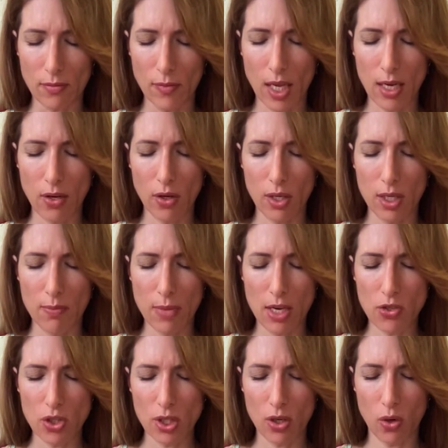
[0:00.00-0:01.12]
And
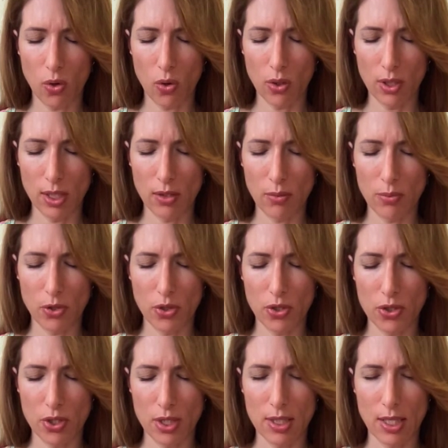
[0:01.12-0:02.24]
imagine holding the
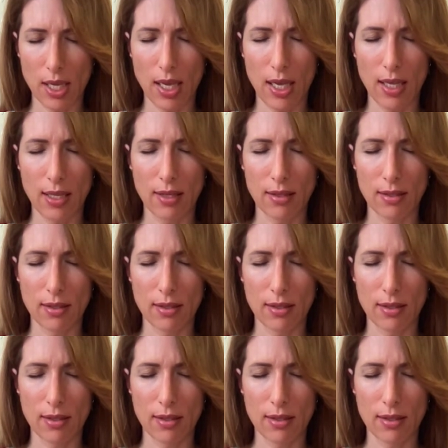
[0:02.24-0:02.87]
person's hand